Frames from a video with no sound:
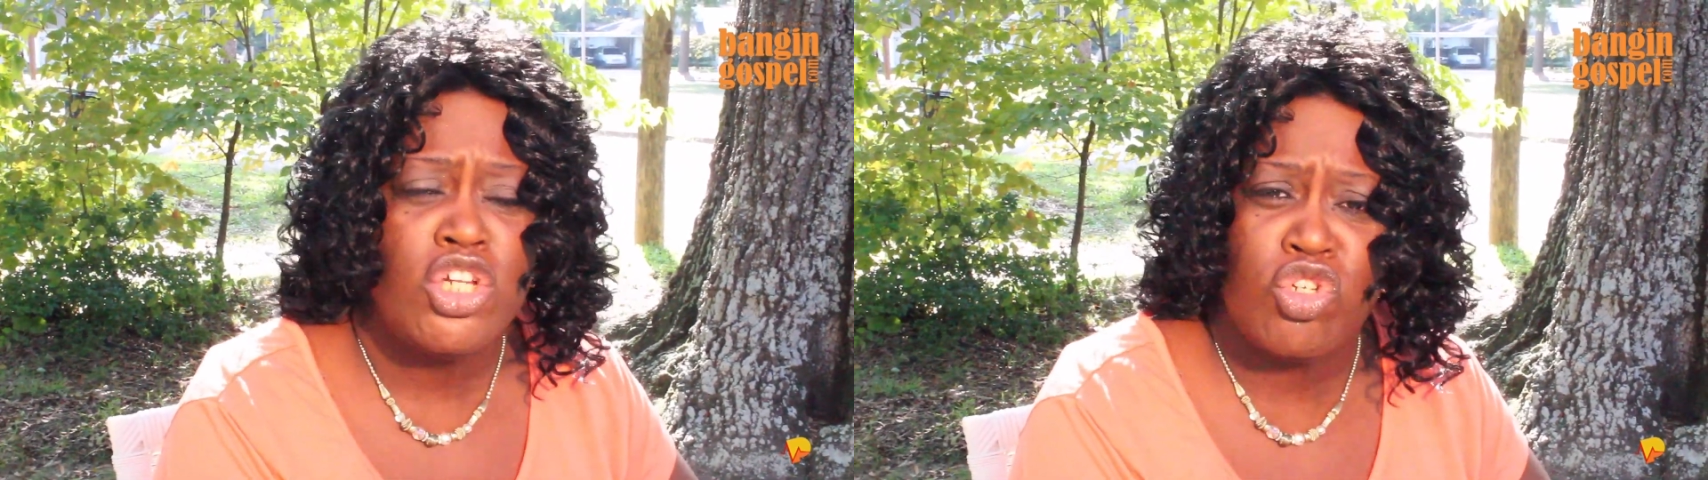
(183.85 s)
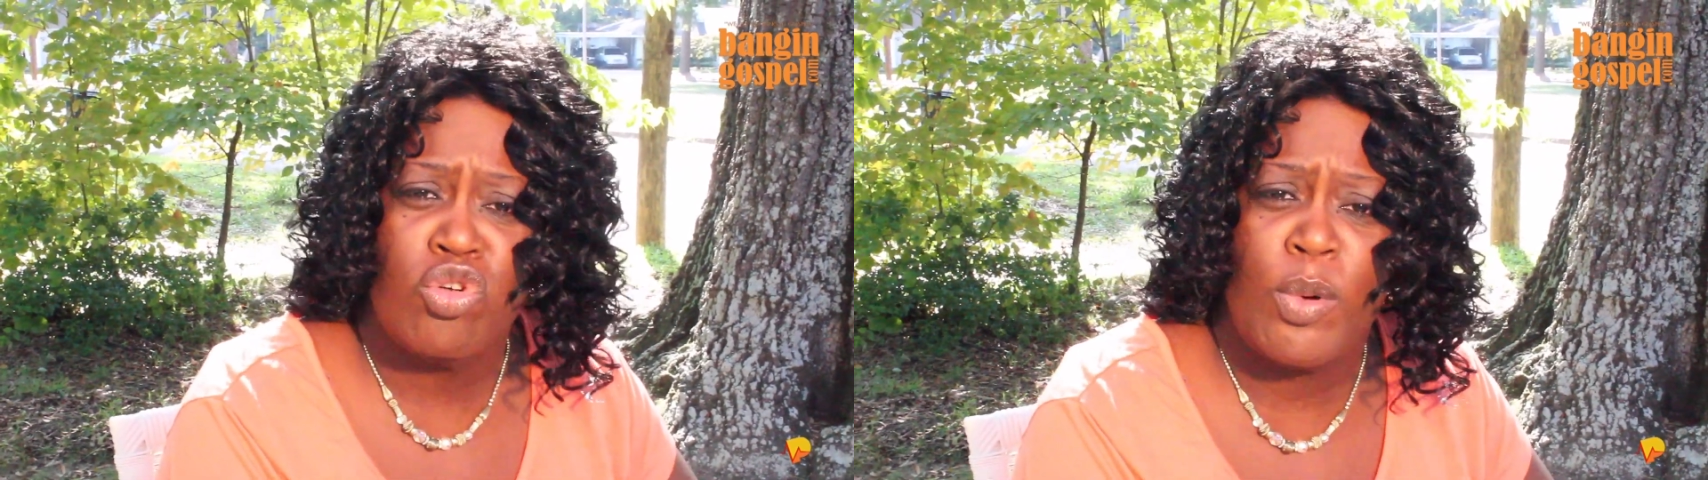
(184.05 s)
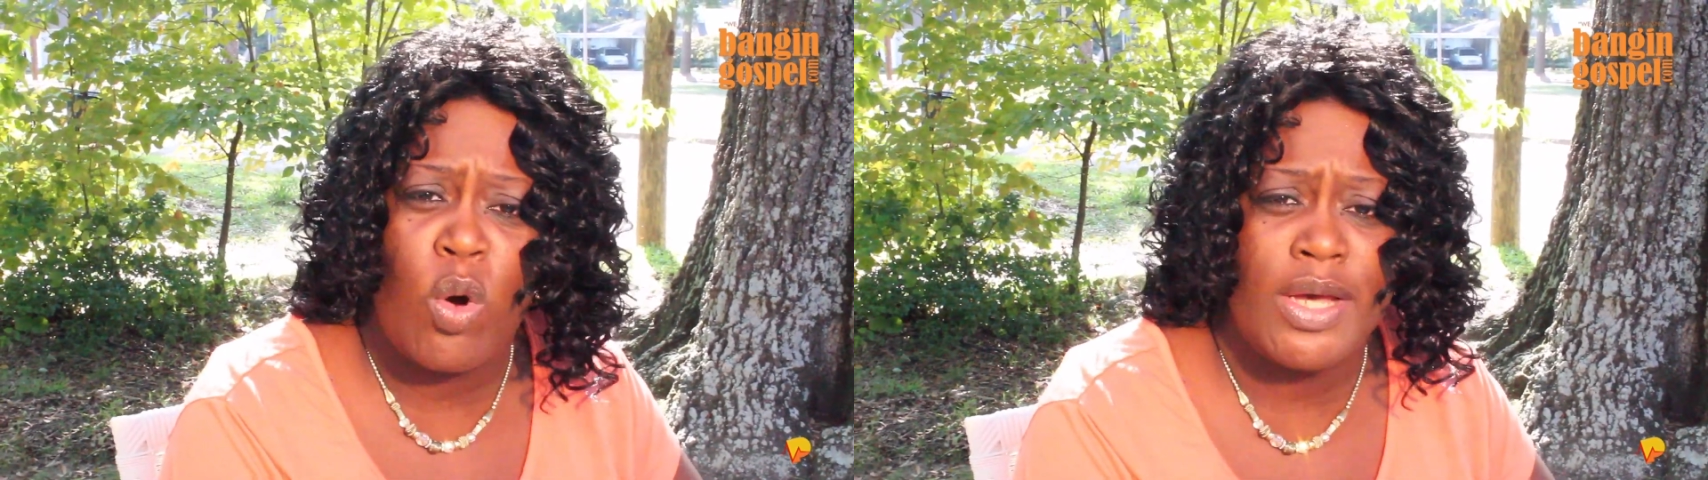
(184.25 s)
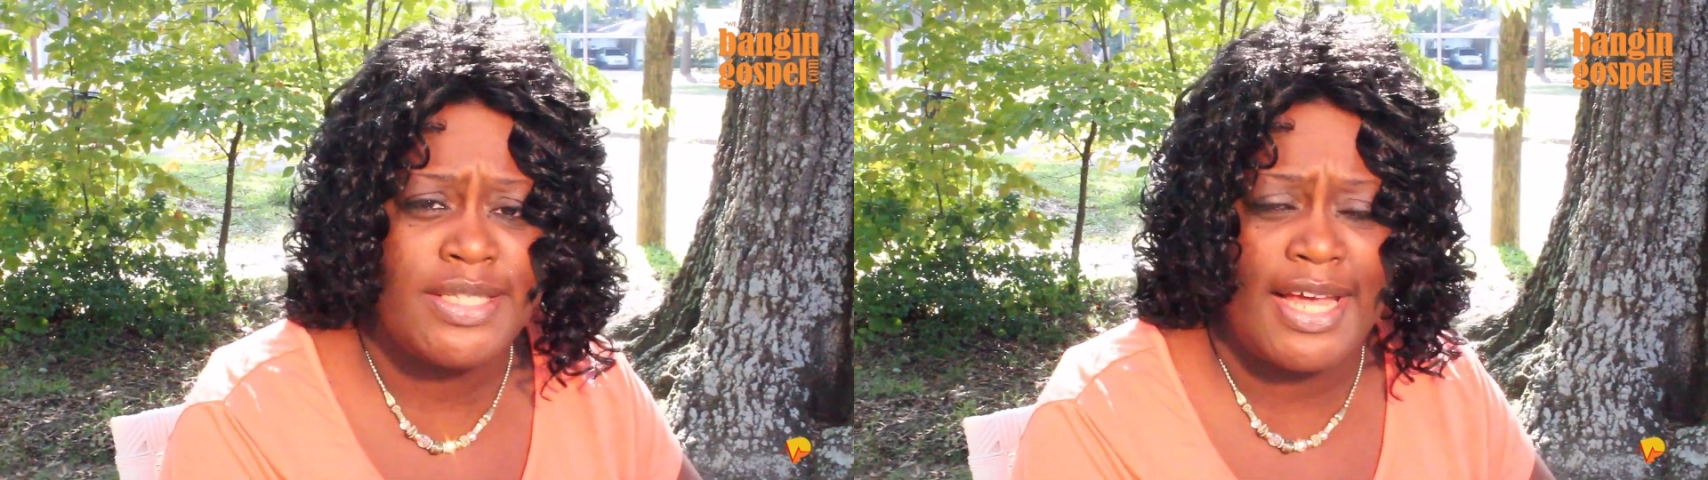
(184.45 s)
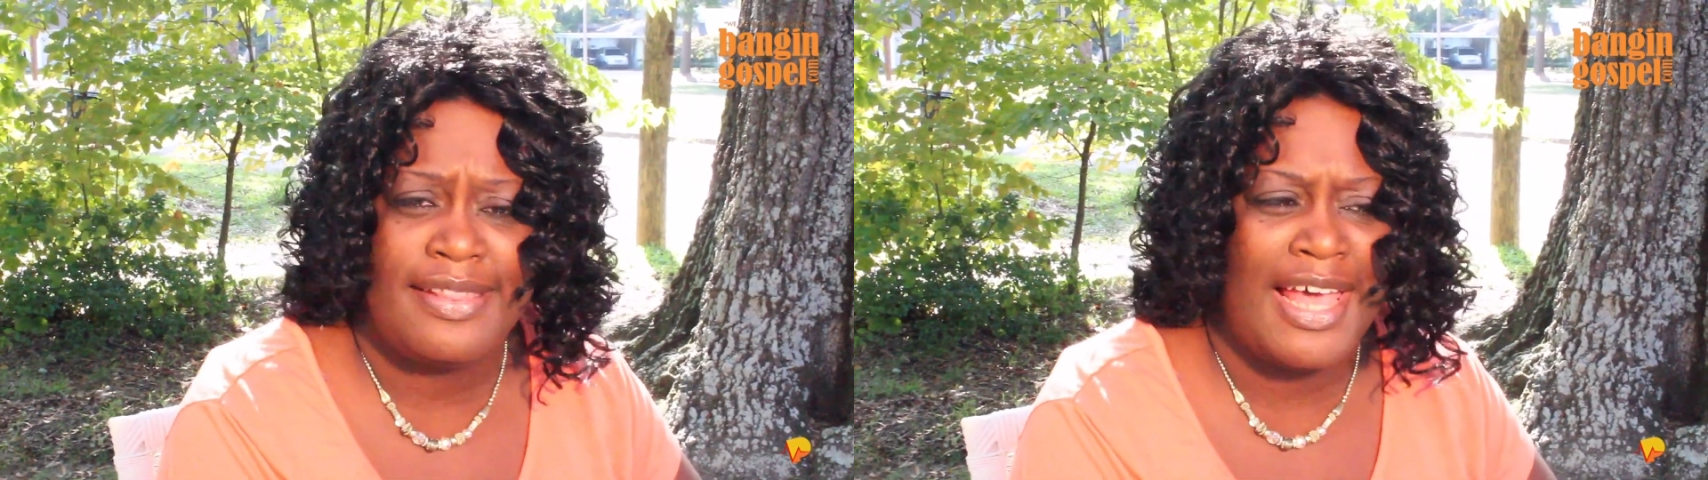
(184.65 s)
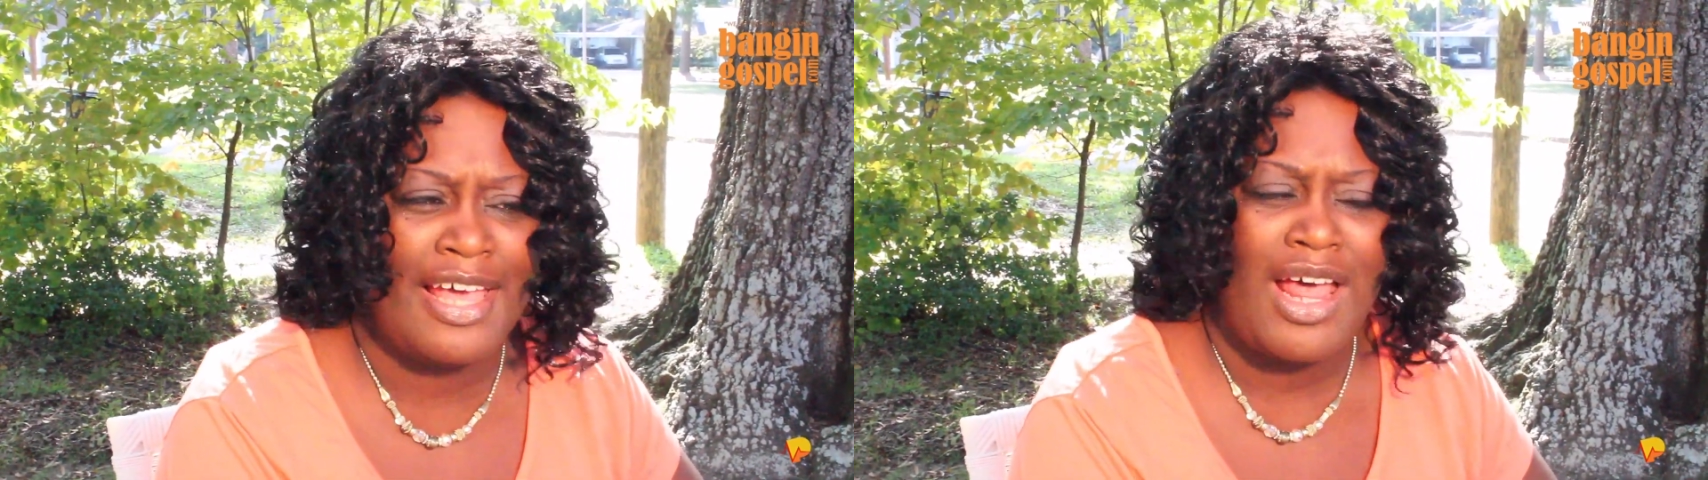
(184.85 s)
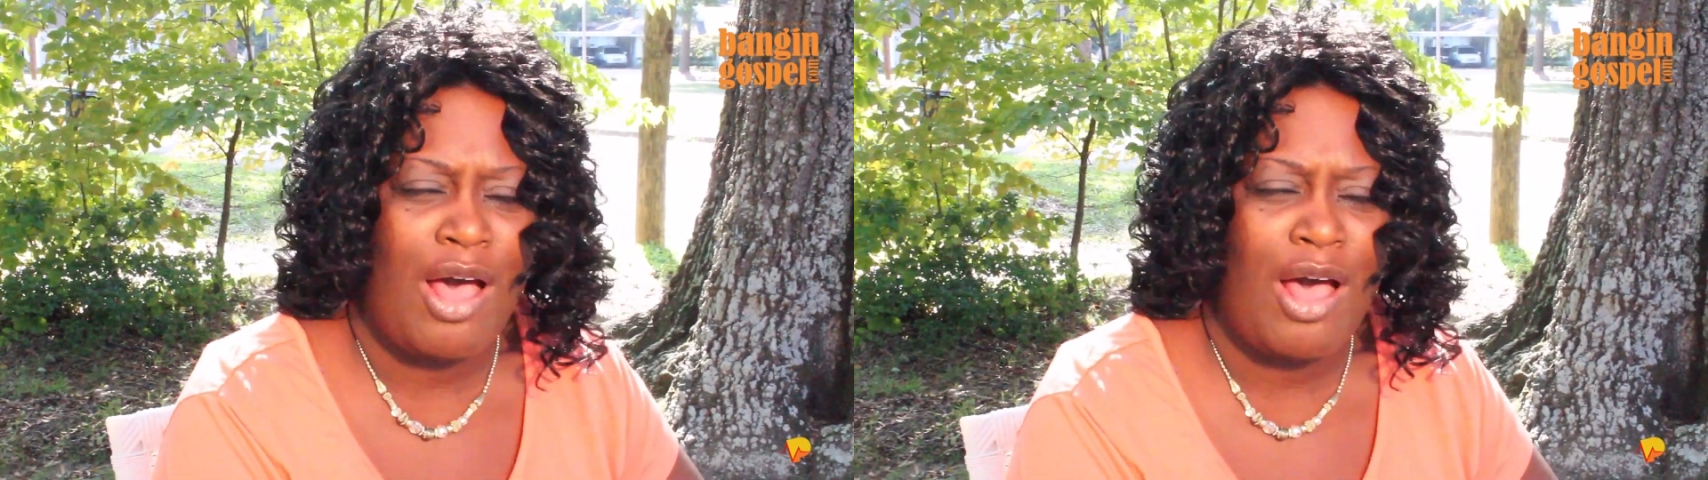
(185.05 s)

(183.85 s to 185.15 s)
2 boys at that.